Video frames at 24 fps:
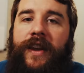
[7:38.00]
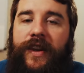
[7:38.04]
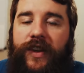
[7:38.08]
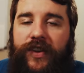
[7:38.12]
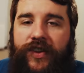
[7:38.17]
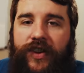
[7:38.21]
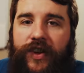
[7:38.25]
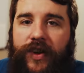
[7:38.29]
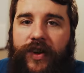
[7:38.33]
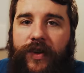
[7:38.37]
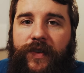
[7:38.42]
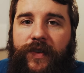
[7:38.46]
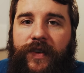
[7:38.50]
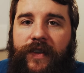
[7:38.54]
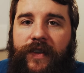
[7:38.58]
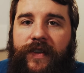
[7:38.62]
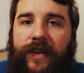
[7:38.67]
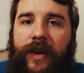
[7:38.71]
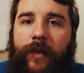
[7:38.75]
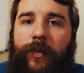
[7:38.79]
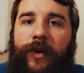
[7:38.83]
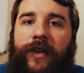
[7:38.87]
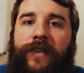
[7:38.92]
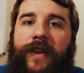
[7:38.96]
In addition to using
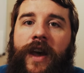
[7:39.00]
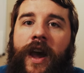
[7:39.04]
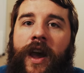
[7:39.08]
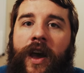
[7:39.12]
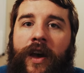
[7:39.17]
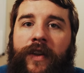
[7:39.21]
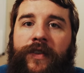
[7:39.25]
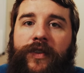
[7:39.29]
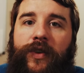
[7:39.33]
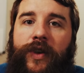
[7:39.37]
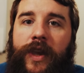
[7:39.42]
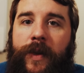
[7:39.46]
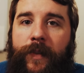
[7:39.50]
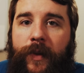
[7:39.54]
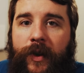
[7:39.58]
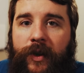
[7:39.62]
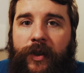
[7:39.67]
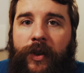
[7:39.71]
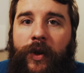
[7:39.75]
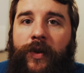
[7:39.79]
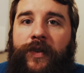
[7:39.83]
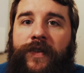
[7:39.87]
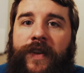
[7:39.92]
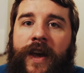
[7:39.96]
zebras, I also keep a
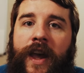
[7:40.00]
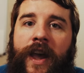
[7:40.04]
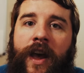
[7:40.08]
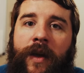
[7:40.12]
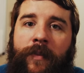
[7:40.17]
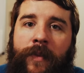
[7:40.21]
close eye